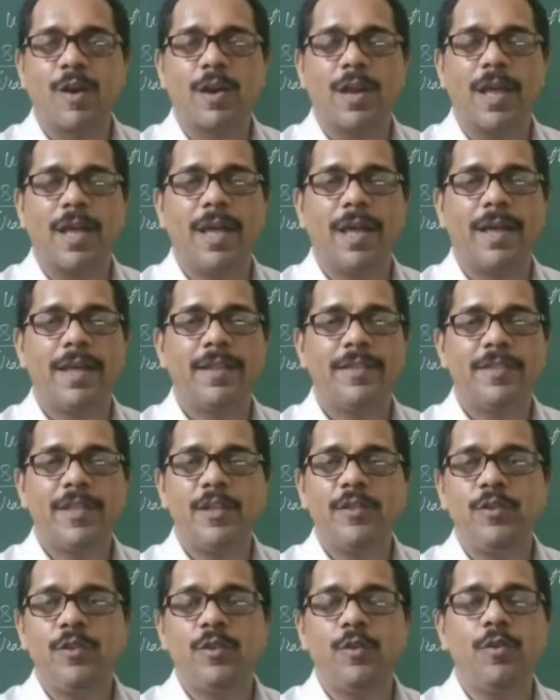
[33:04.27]
or
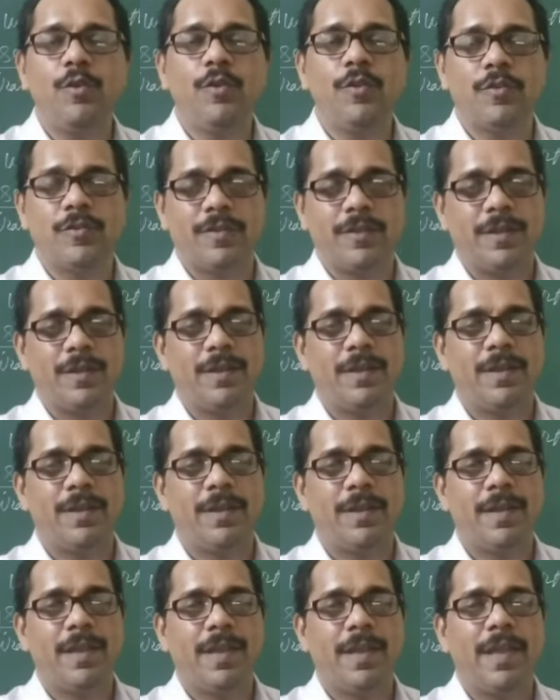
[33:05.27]
the juice
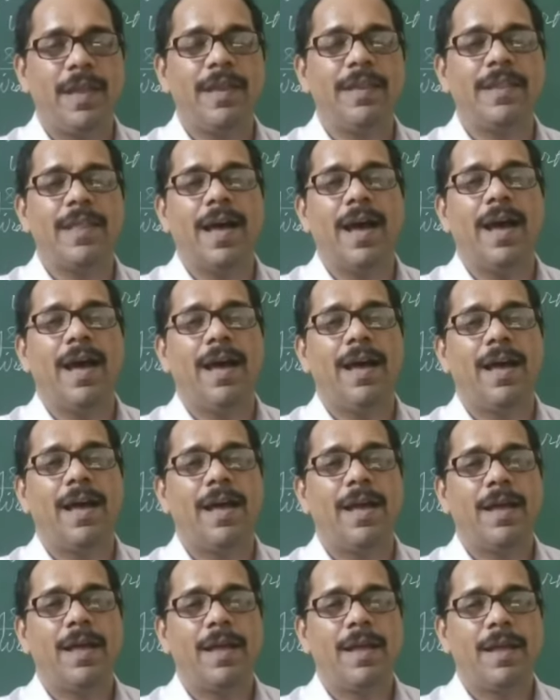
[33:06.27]
in the
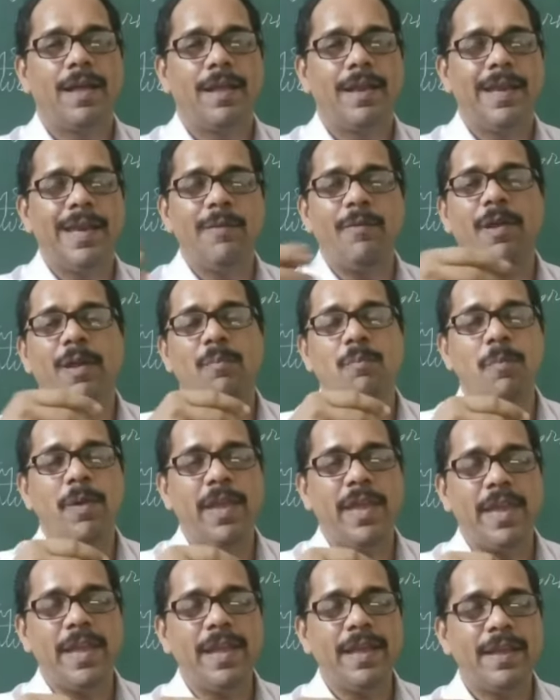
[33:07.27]
living
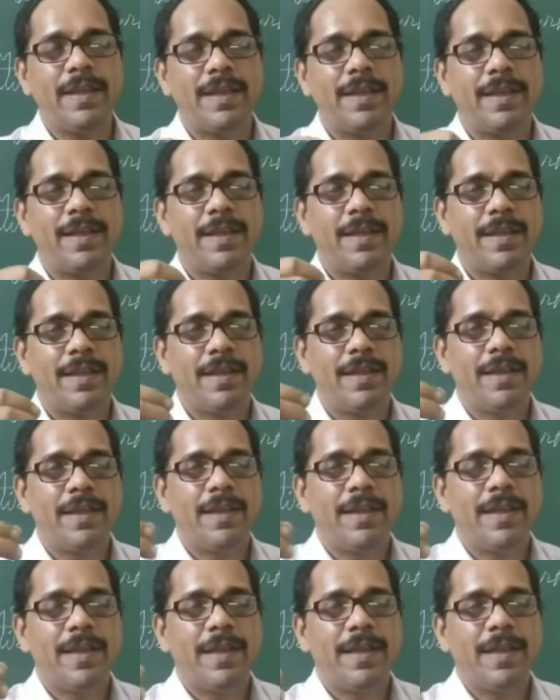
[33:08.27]
being.
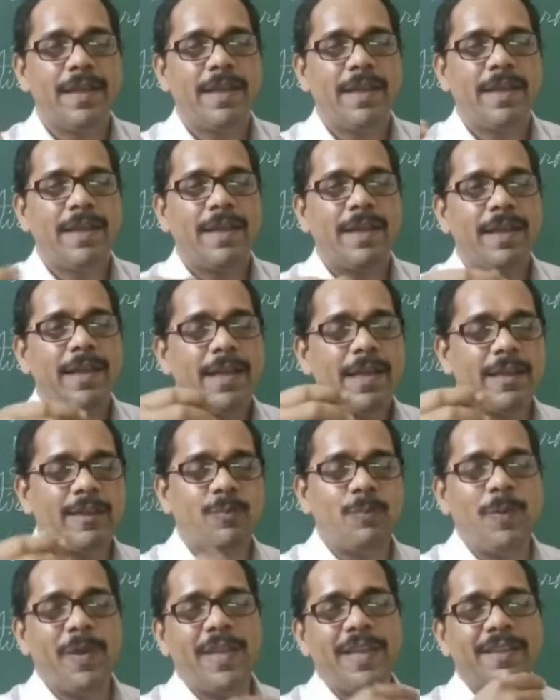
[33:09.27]

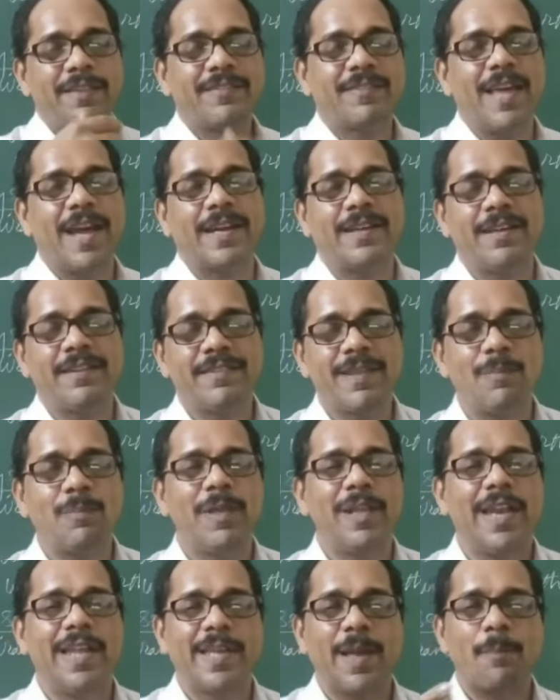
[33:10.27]
It's being sucked. It's
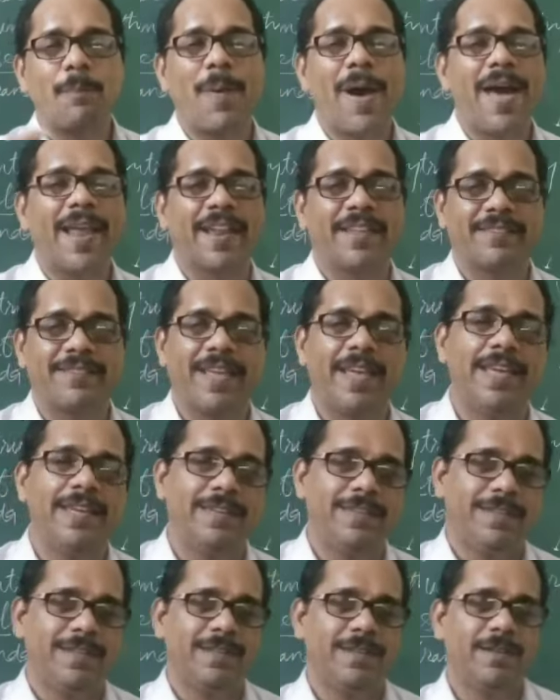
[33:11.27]
something like a
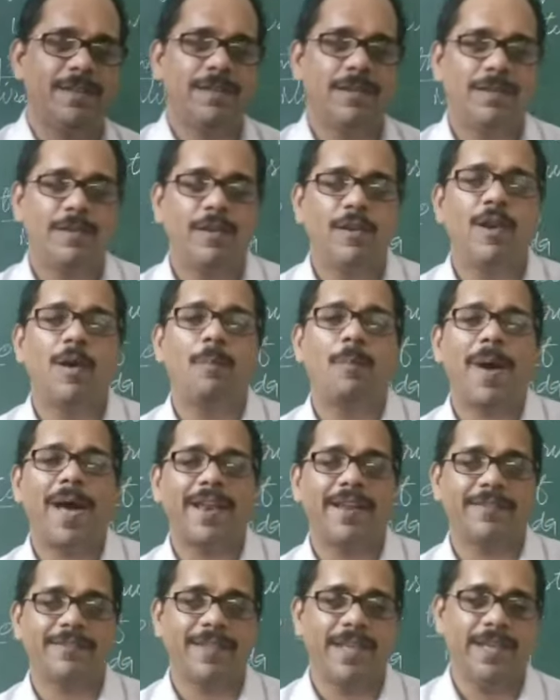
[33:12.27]
parasite. You know,
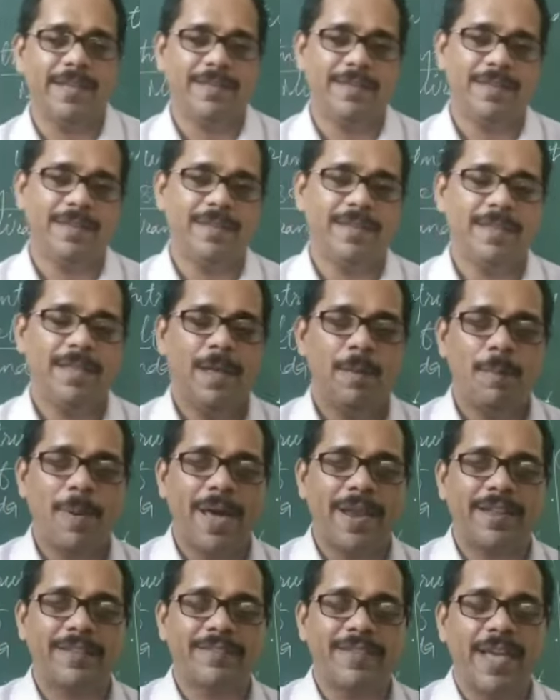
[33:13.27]
parasite.
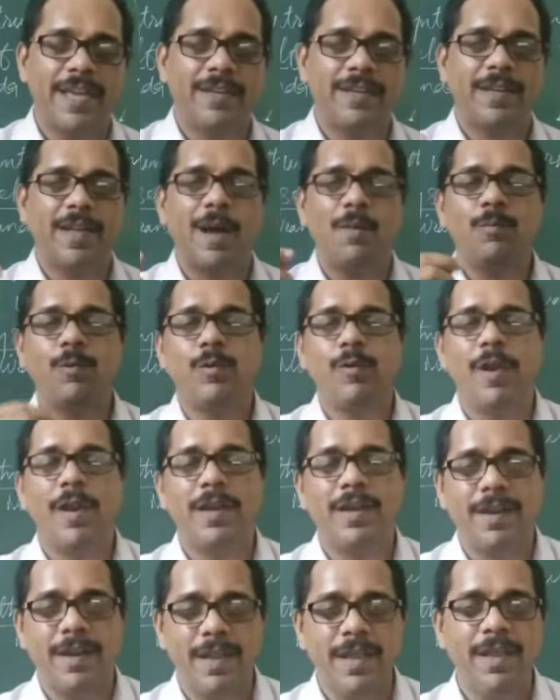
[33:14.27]
Parasite come
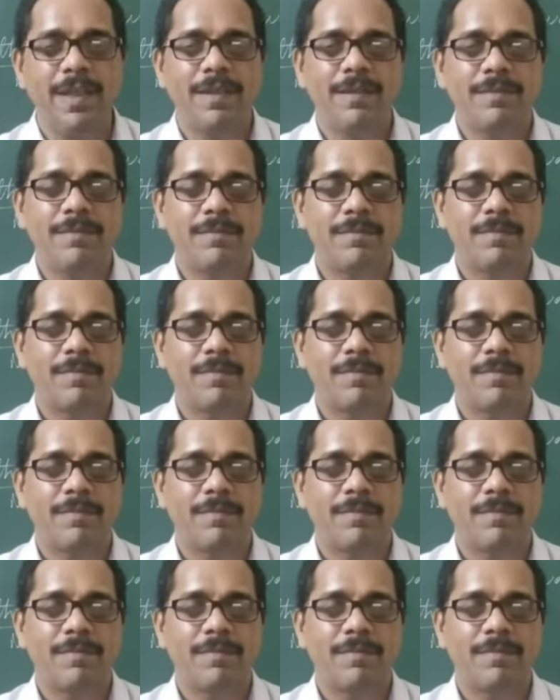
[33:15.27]
to a tree